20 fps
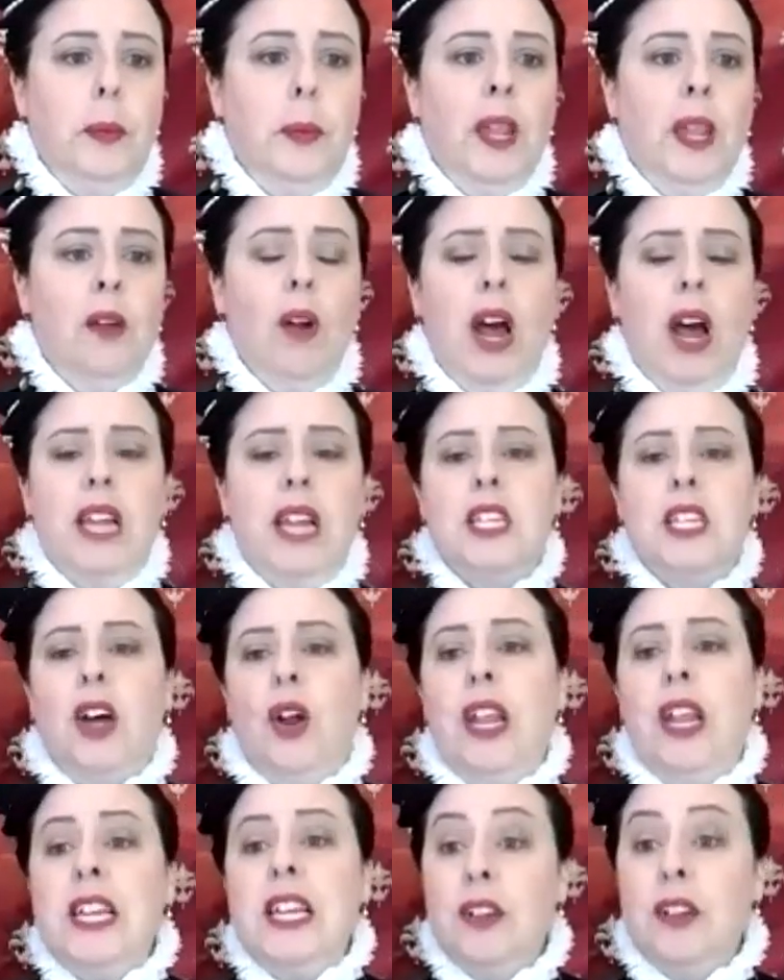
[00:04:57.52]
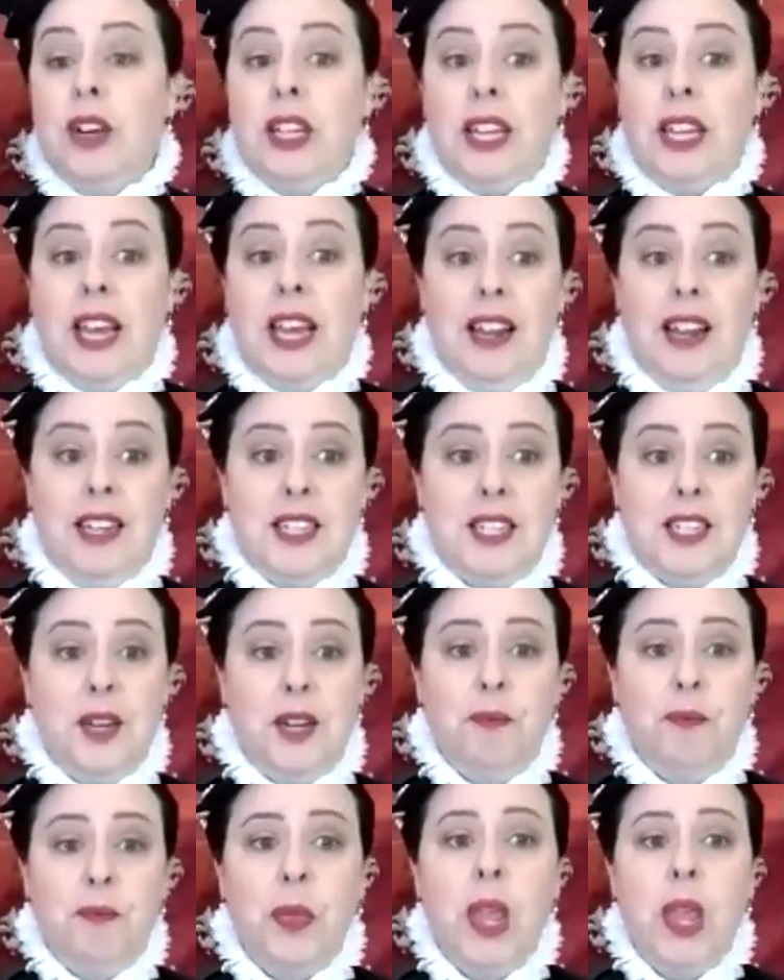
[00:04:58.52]
Right, so let's look at the colors.
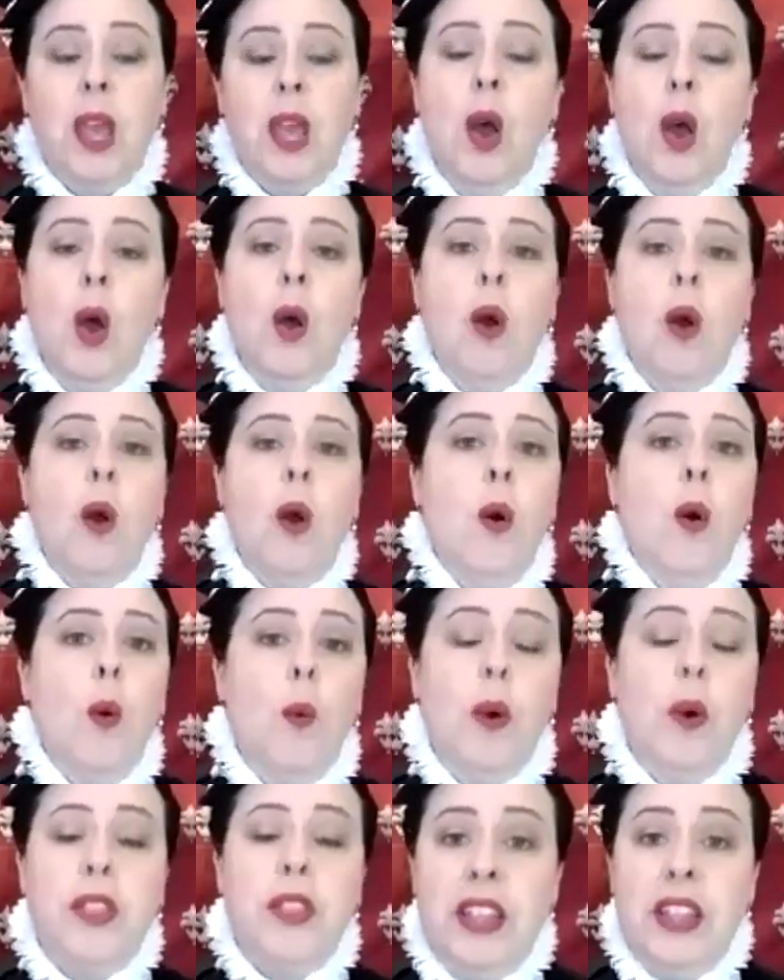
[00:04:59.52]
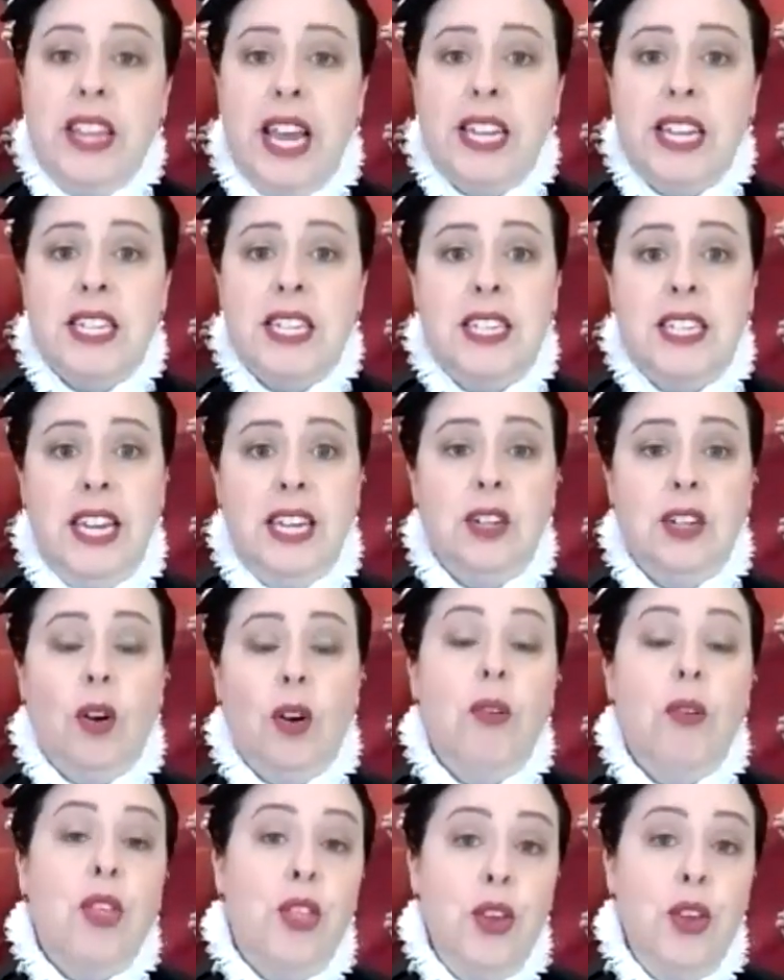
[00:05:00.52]
Within that set
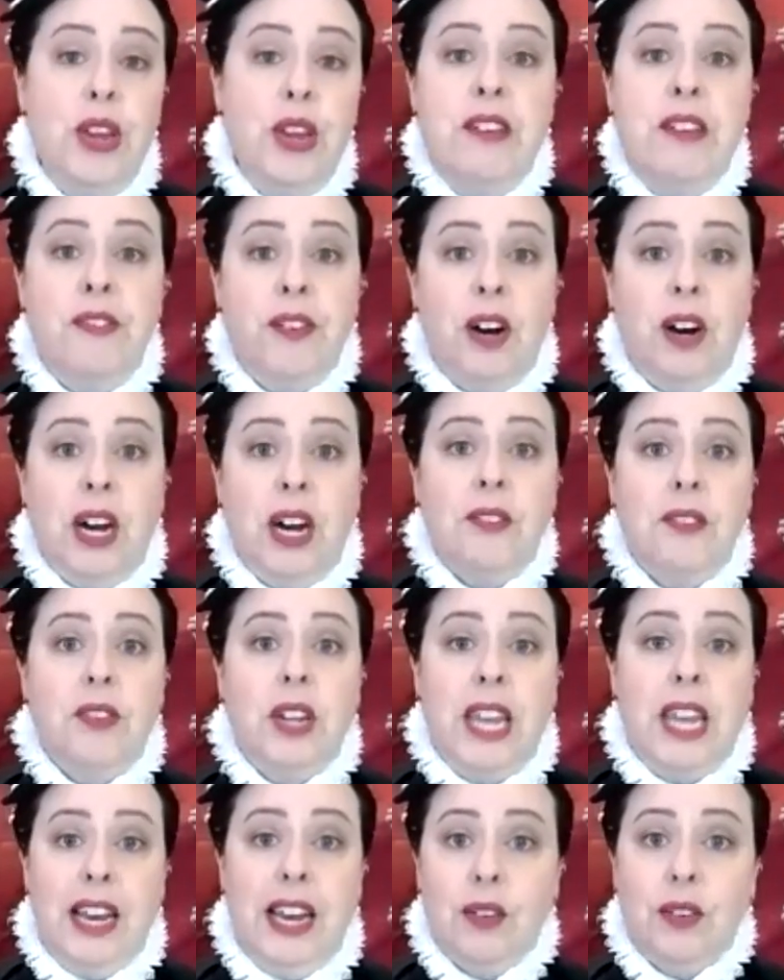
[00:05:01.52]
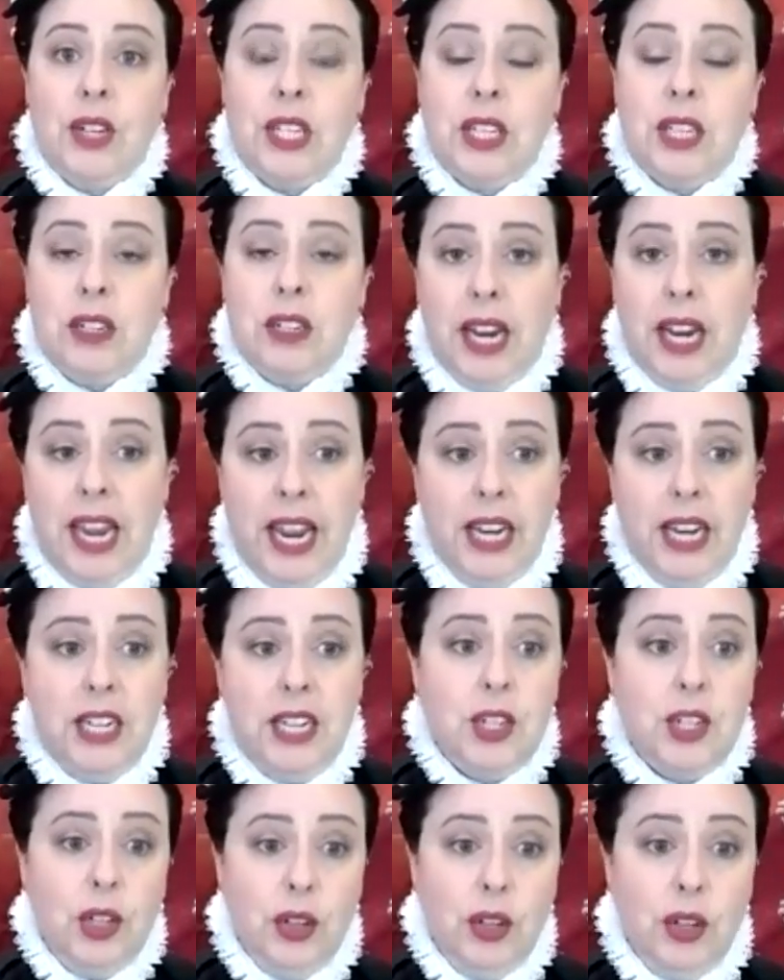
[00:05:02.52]
of 35 gowns that I had
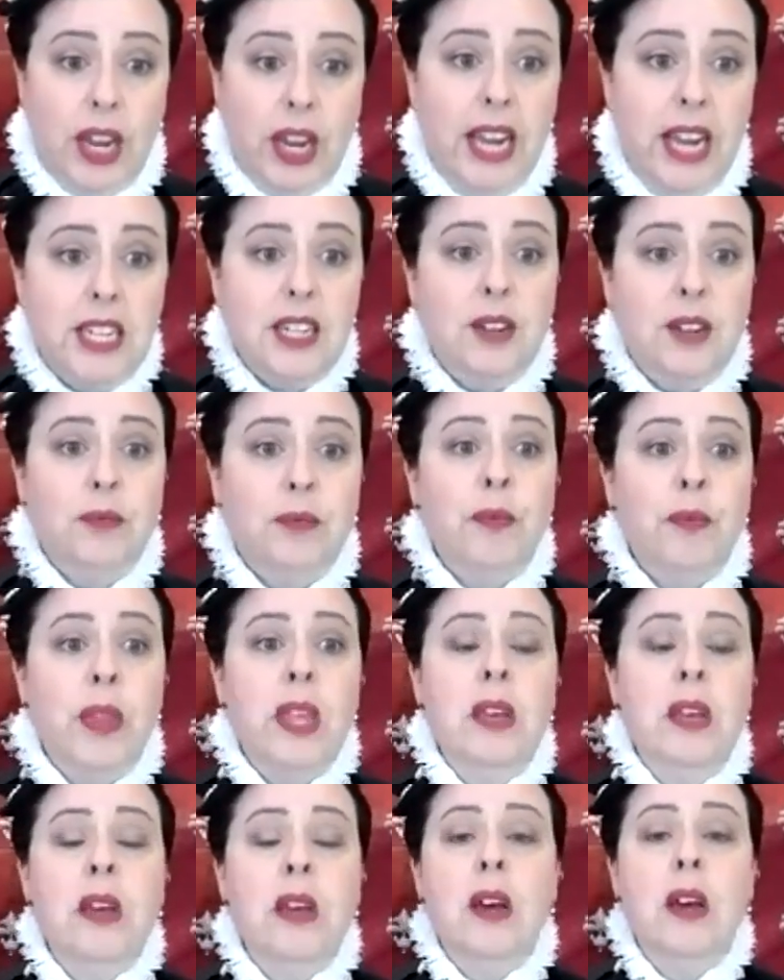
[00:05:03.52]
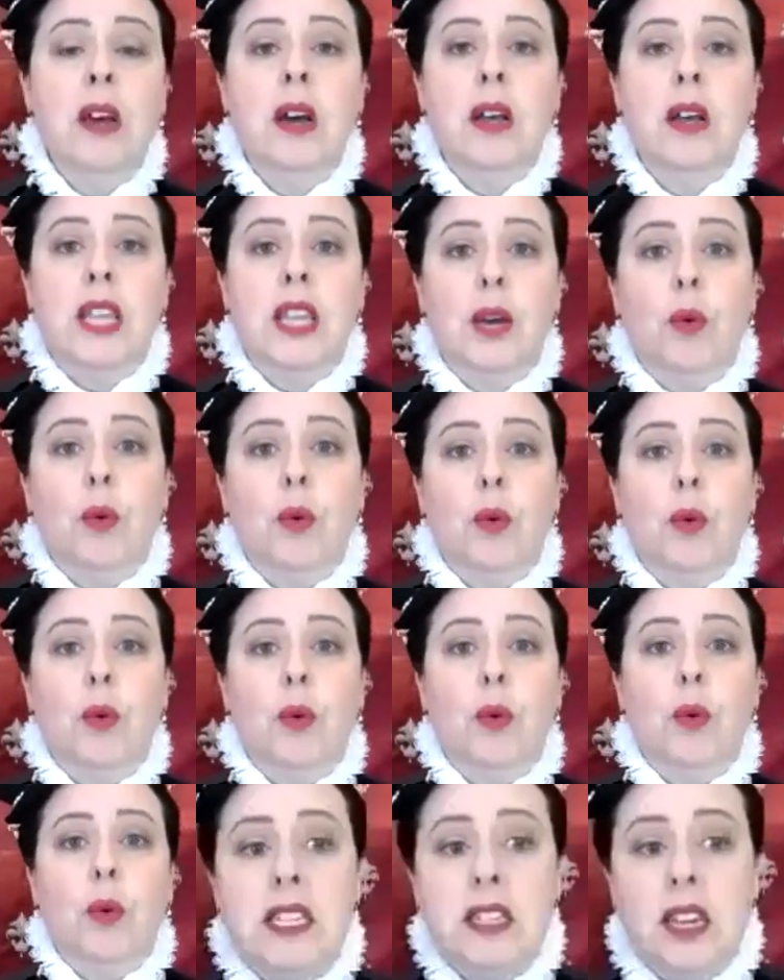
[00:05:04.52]
to look at, there was
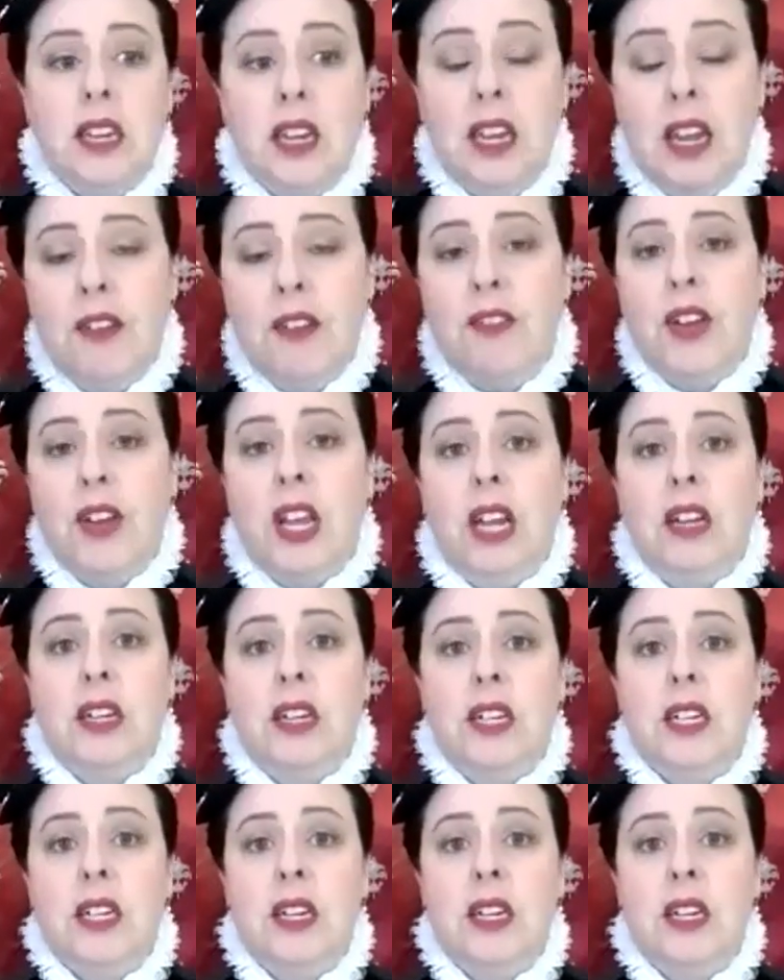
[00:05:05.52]
a significant